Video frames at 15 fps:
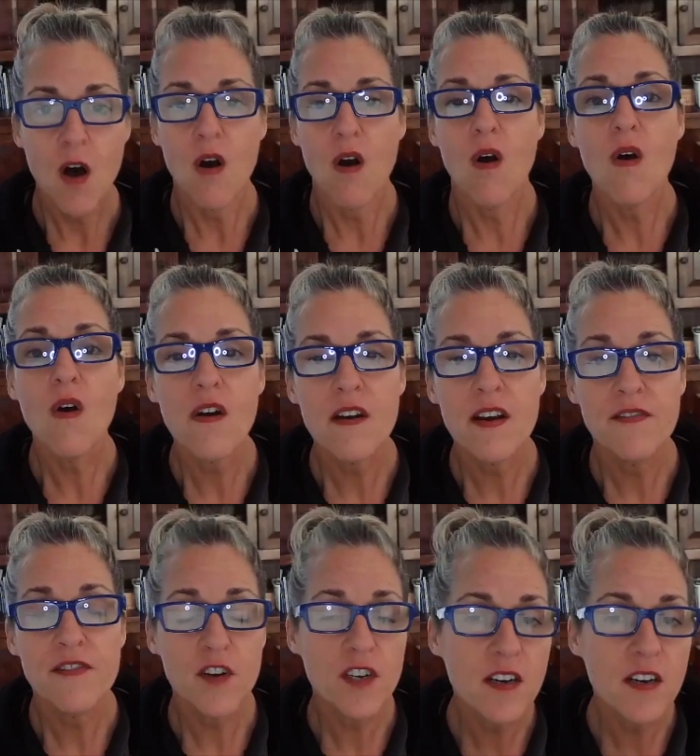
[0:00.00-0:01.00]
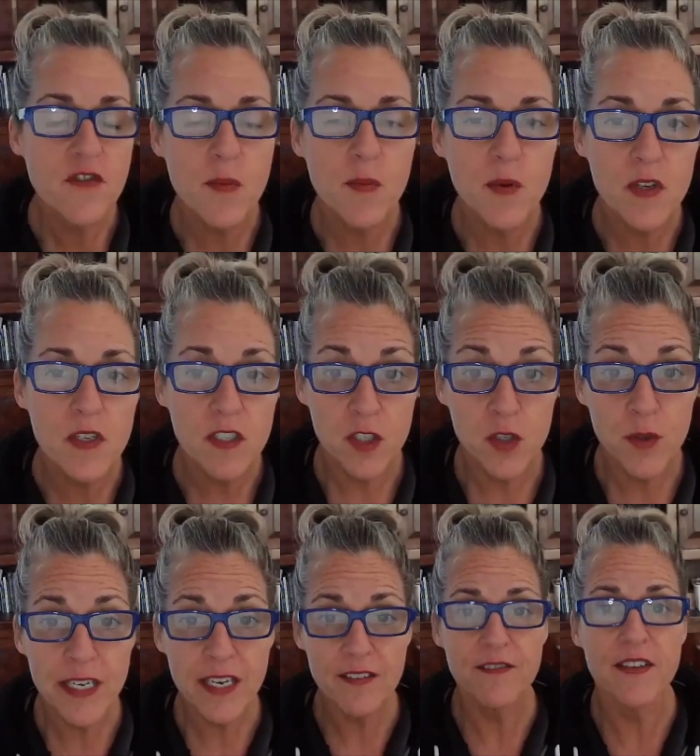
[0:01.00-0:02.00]
Or if you're comfortable
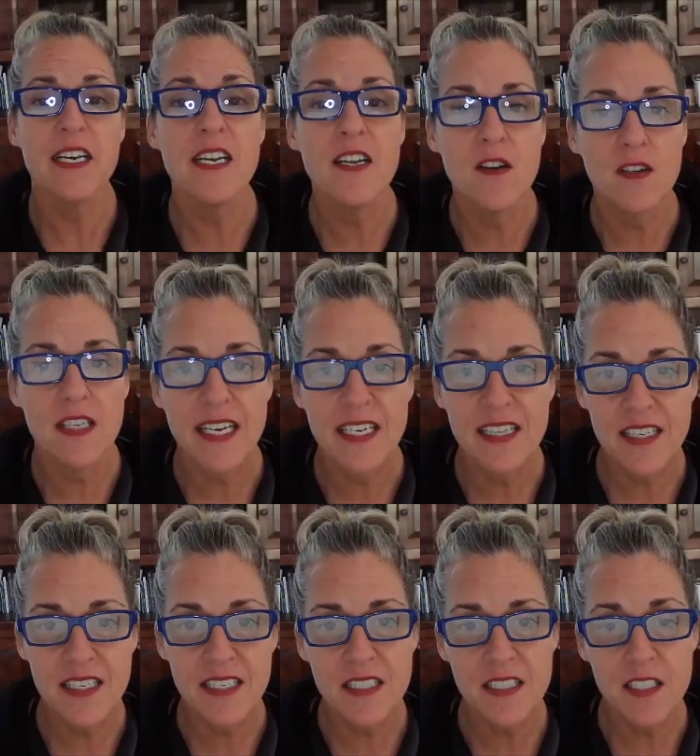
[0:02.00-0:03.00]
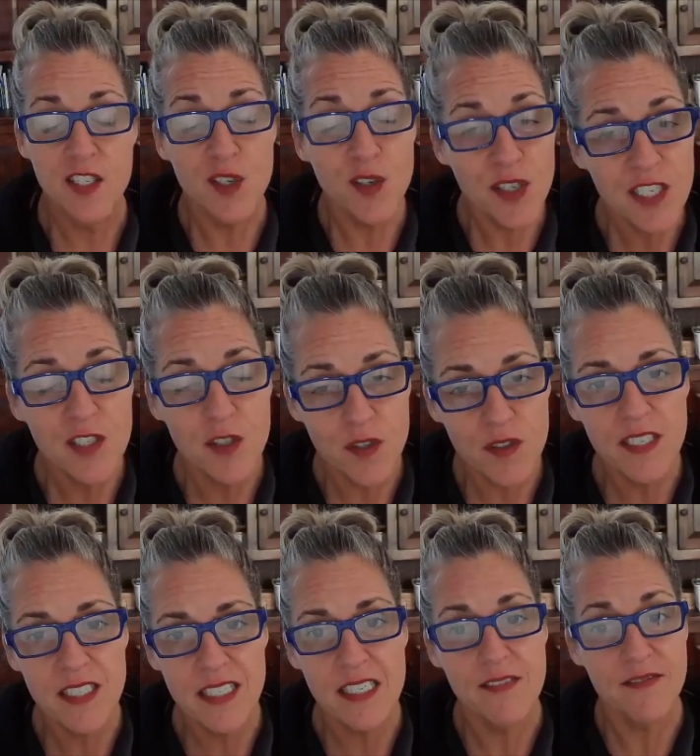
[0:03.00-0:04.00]
doing a video like this, you can do
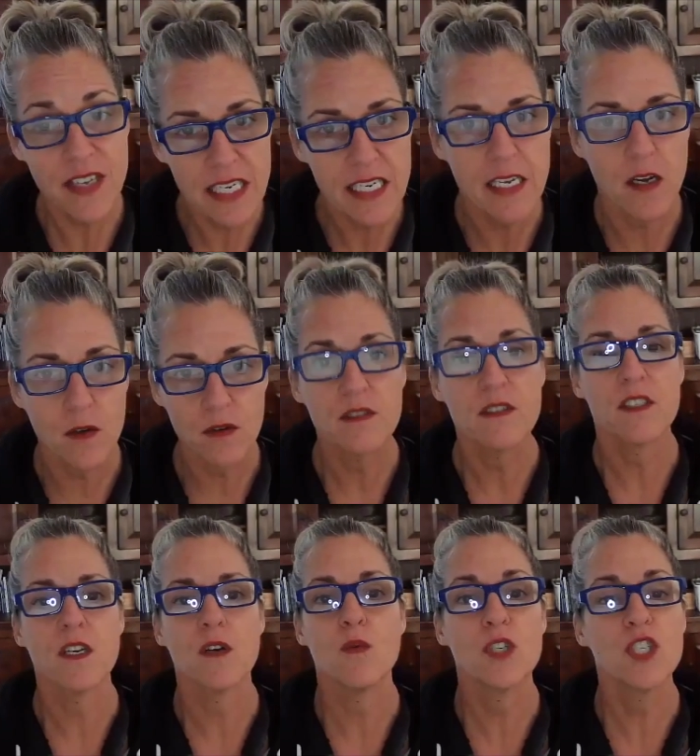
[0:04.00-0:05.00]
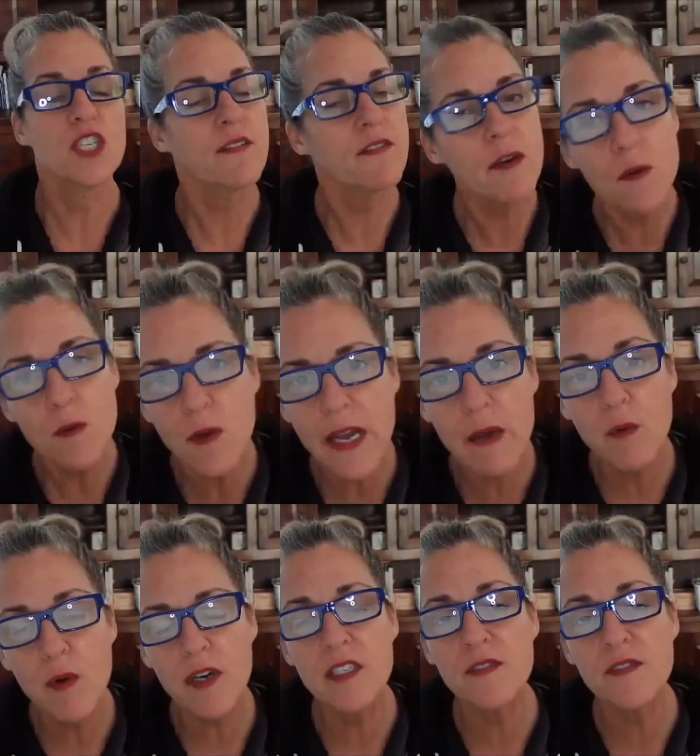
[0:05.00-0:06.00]
this in a video. So whichever way
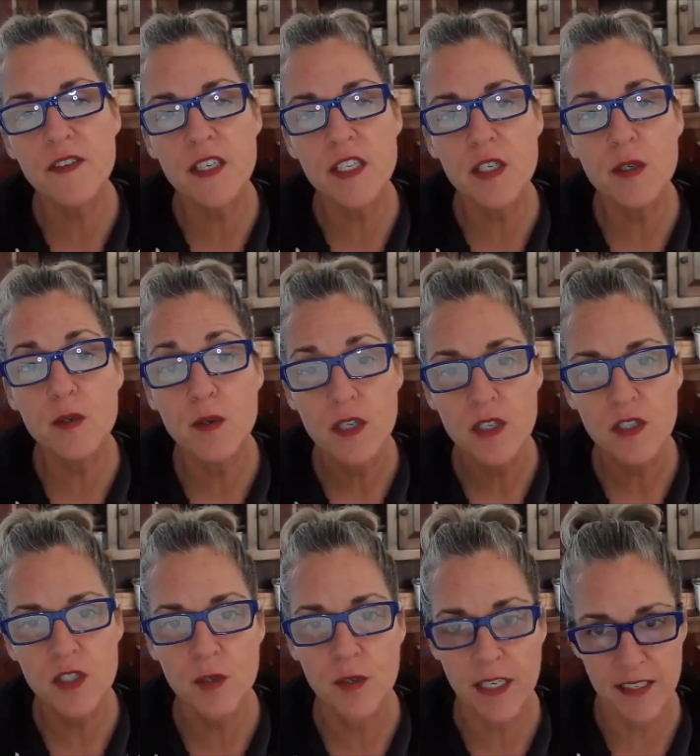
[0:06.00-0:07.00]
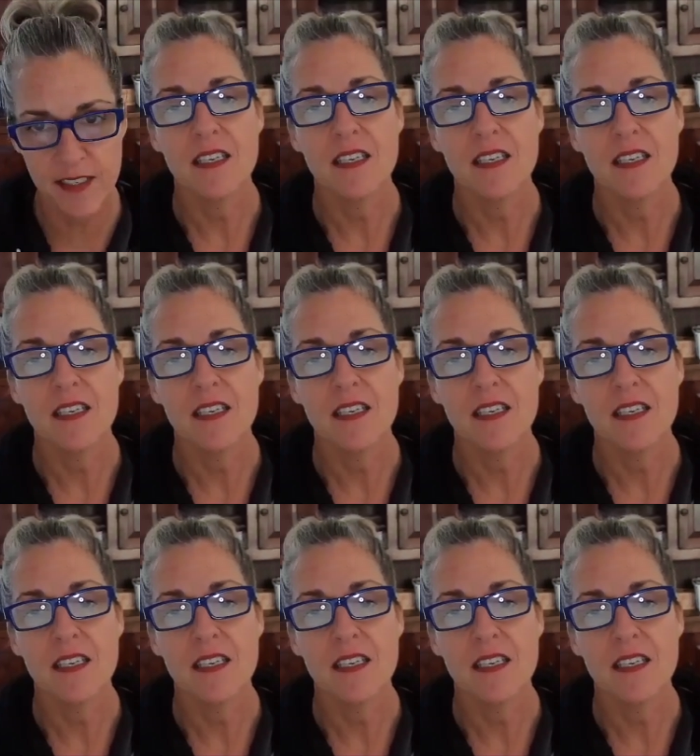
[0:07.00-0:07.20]
works for you, do it.